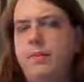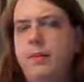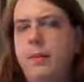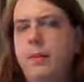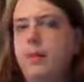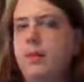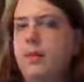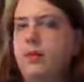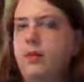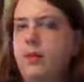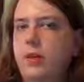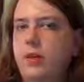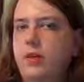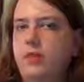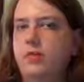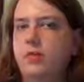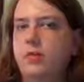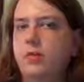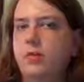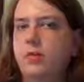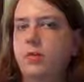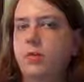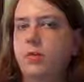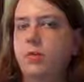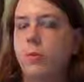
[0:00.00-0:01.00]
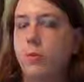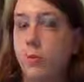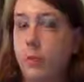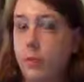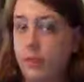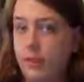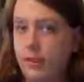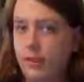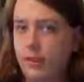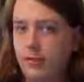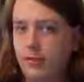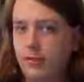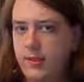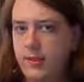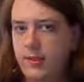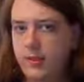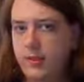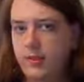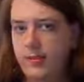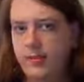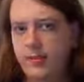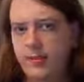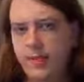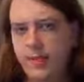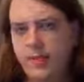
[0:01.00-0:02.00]
bigger roads were gritted
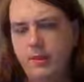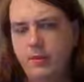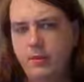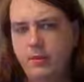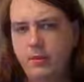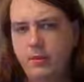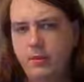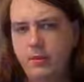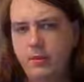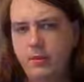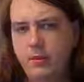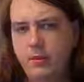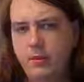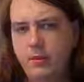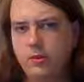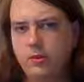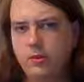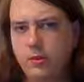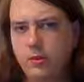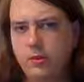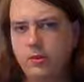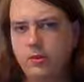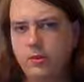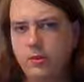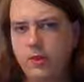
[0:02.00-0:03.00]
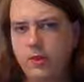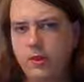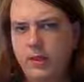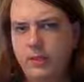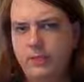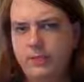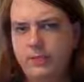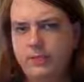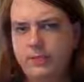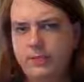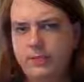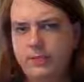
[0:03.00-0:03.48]
and safe to drive on,